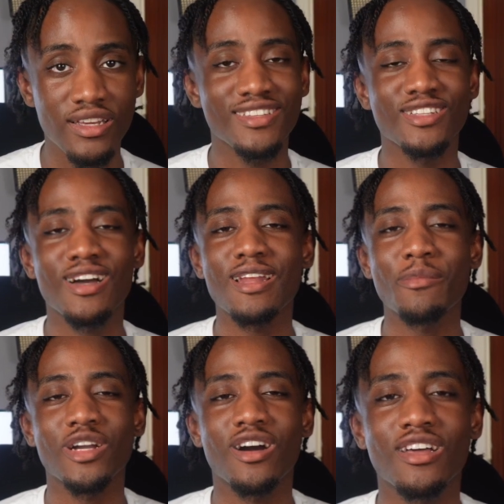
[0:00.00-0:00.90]
The
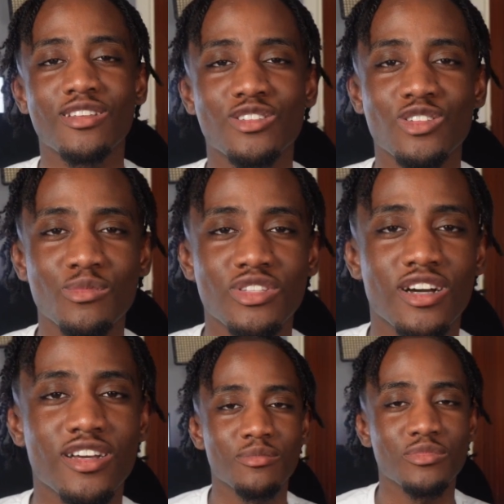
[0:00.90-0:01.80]
Dynamic Island
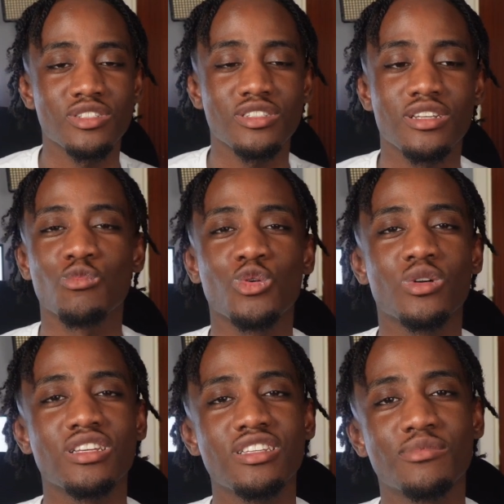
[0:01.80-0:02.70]
sometimes will
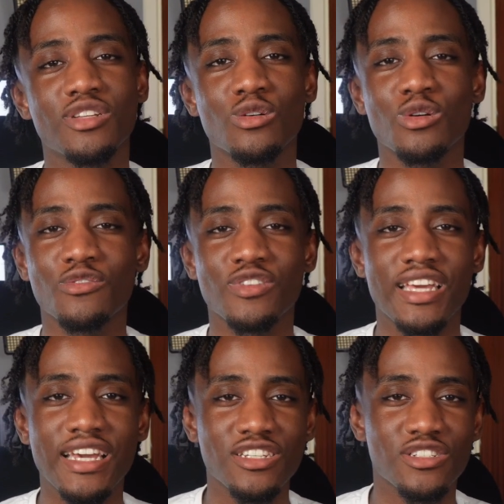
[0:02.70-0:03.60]
keep the
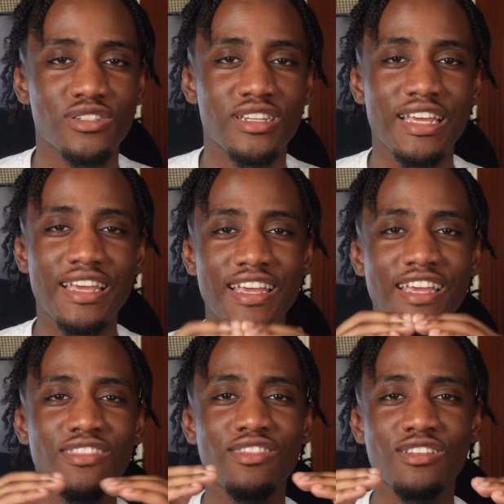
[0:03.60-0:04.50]
notification
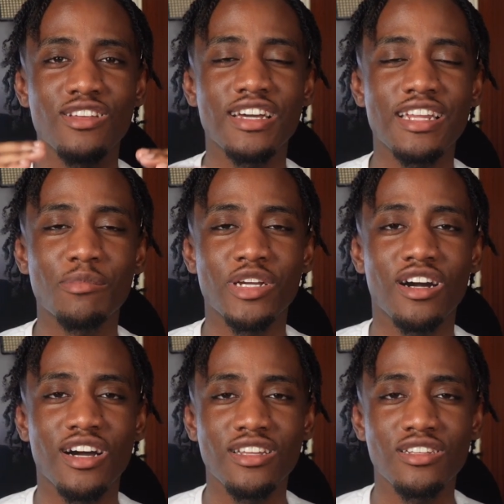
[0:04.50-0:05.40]
in the Dynamic
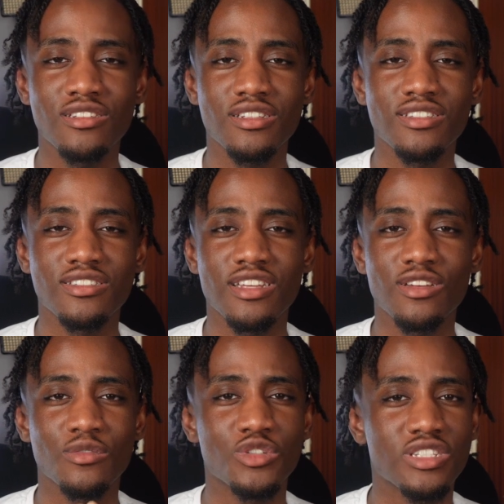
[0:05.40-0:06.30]
Island
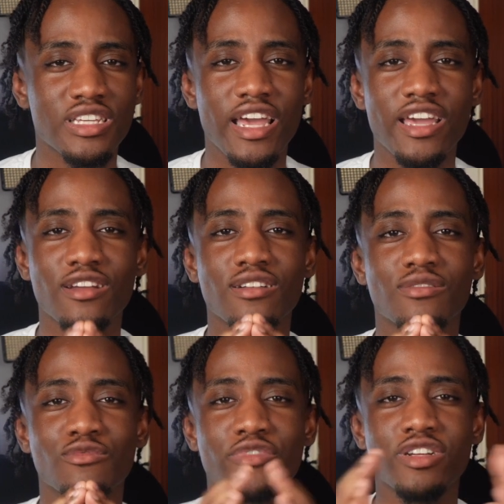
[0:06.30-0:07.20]
instead of just getting
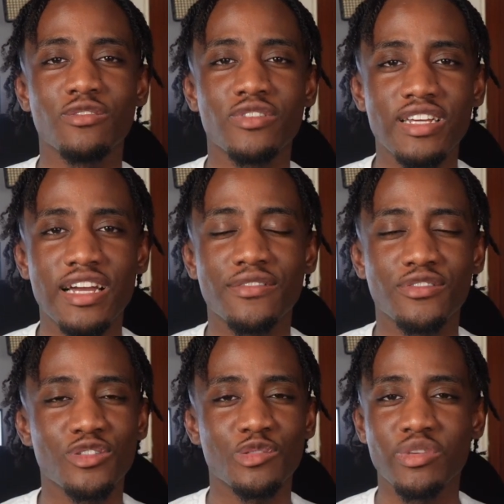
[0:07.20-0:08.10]
rid of it
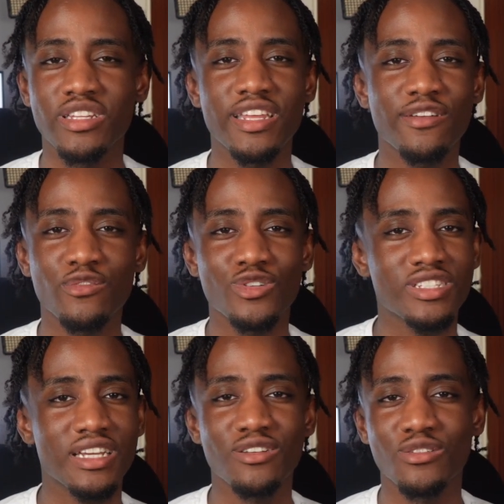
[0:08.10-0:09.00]
after it's been there for a
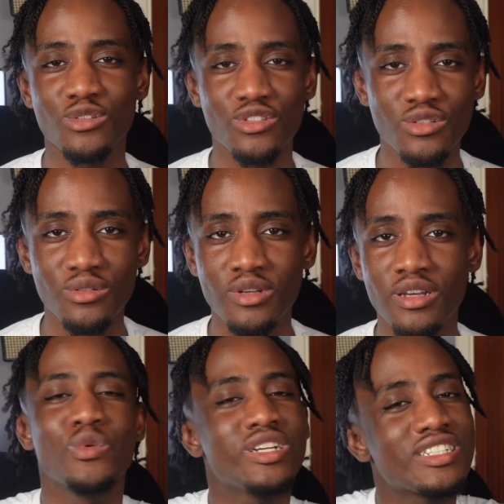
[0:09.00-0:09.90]
second or two,
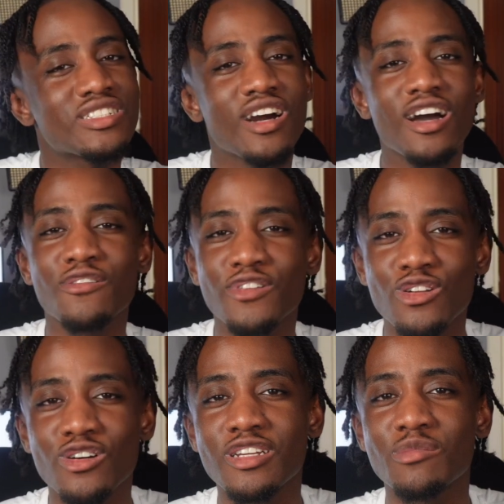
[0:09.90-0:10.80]
which is kind of
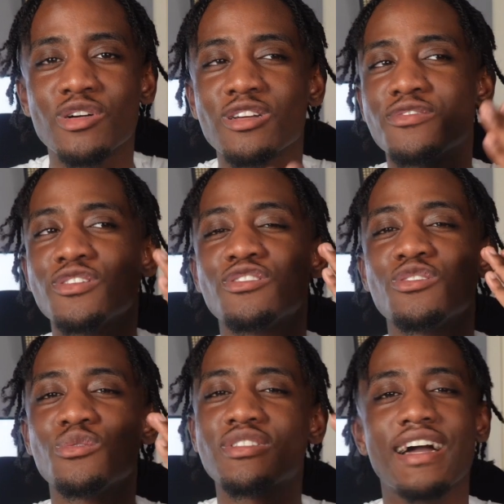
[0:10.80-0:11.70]
annoying. But if you
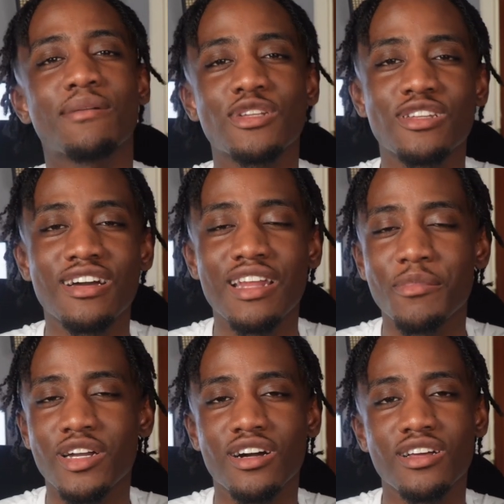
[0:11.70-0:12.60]
do tap the
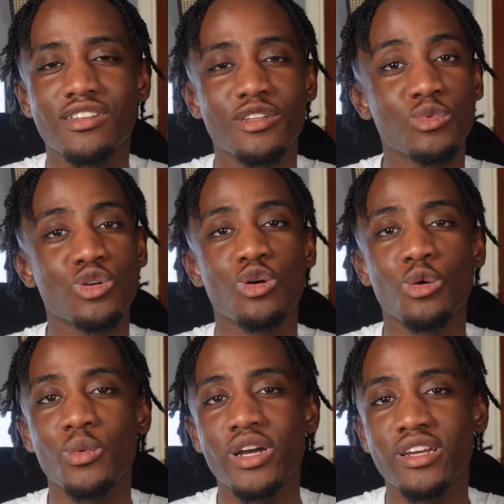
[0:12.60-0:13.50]
Dynamic Island, it will go
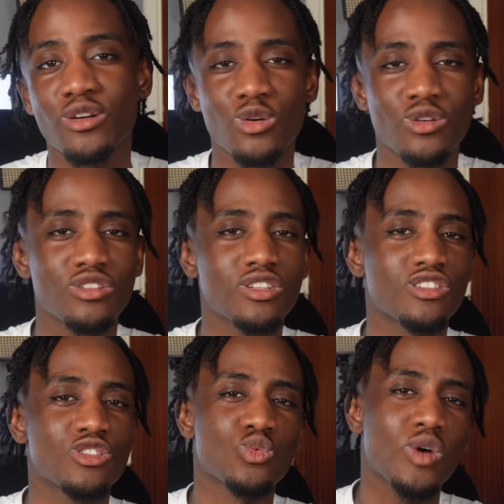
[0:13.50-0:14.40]
away, or you
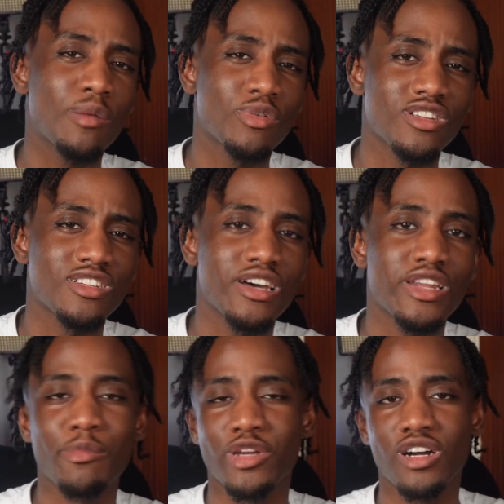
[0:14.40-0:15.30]
can swipe on the
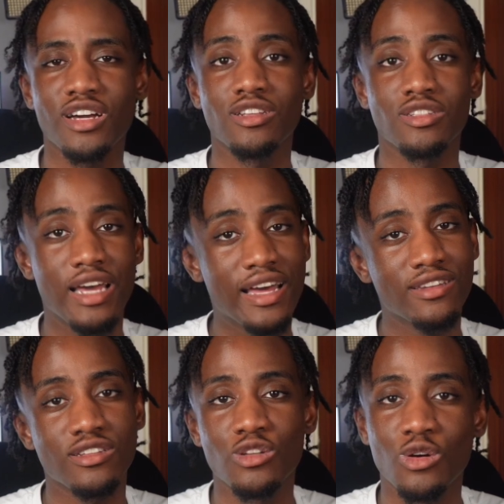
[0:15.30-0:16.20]
Dynamic Island
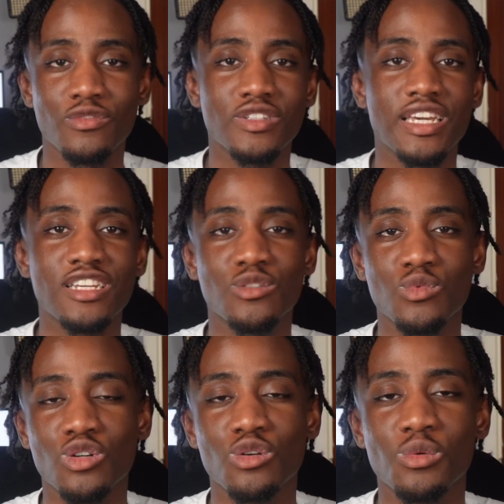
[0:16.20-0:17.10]
and the notification
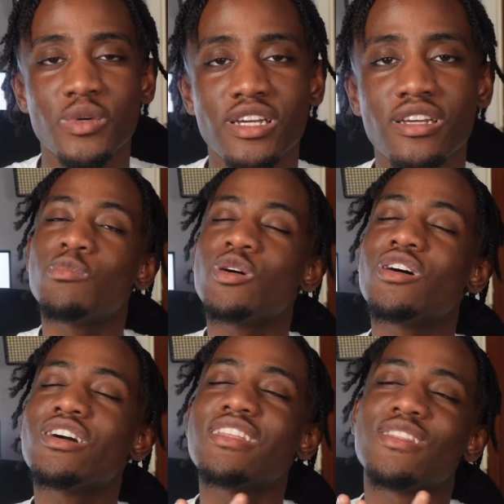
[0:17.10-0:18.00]
will go away.
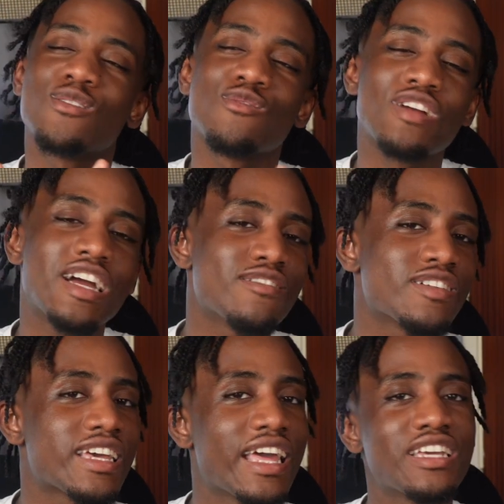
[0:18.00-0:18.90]
But in the rare
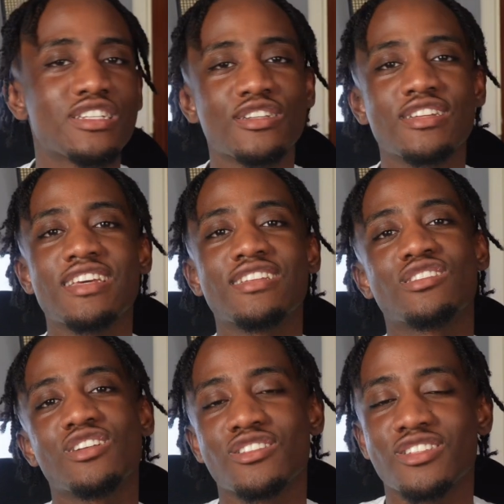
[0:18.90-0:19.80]
occasion it
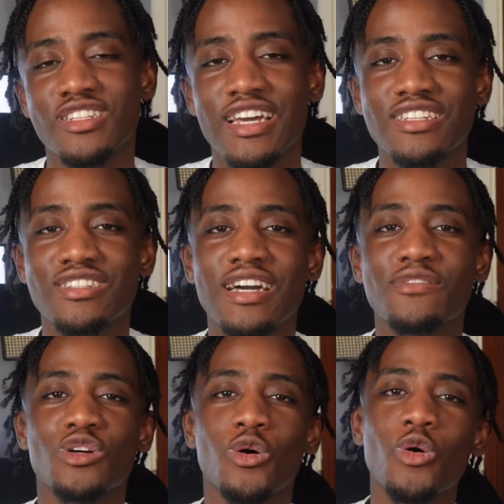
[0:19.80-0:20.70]
doesn't, and you'd
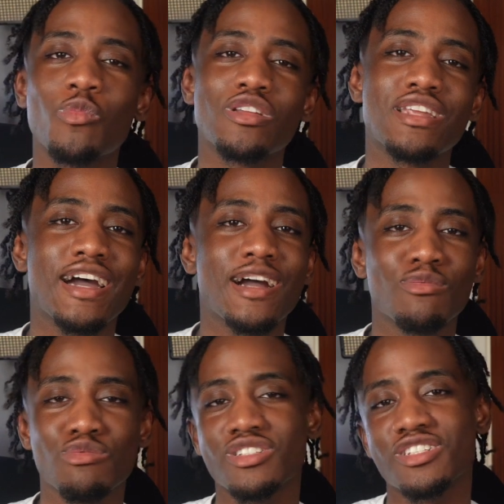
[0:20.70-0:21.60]
have to open the
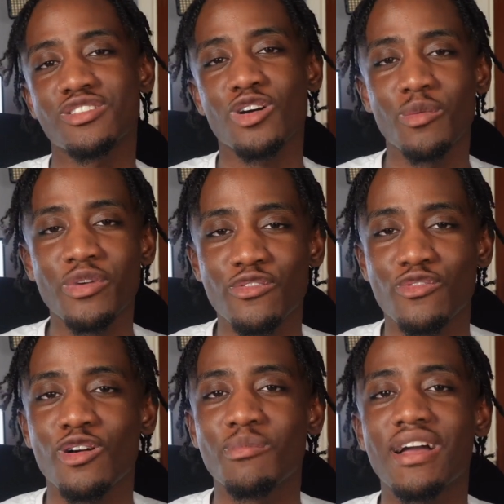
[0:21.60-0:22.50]
app which it's coming
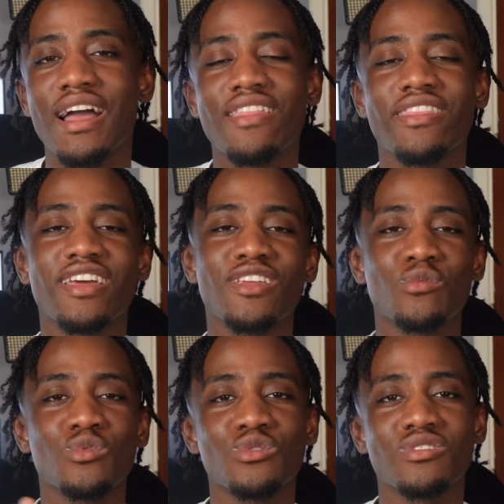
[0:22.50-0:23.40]
from, and then it
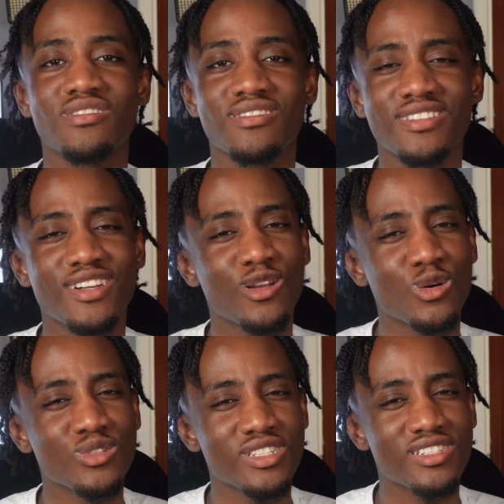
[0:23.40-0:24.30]
would
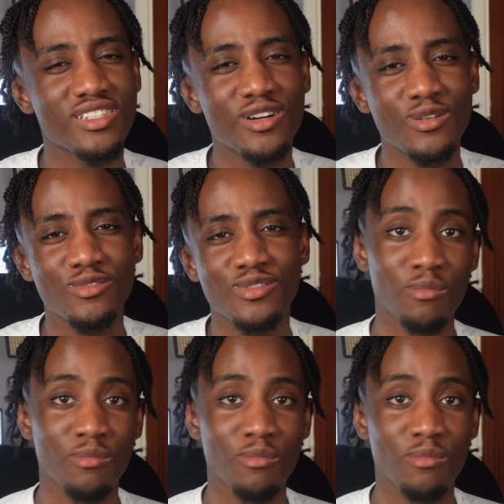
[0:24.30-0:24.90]
close itself.